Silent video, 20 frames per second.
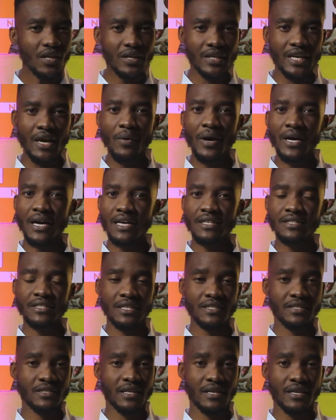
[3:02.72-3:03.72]
Now I can't
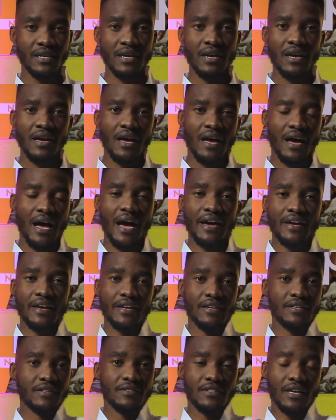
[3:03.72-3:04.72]
just say I
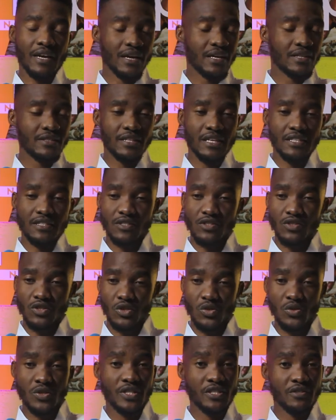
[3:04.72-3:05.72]
can just
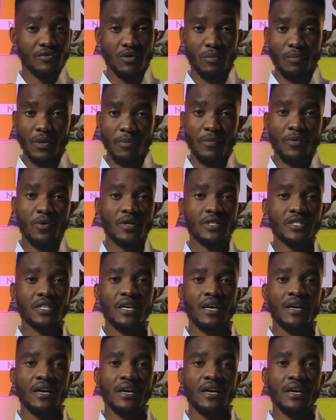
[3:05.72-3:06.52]
use this formula because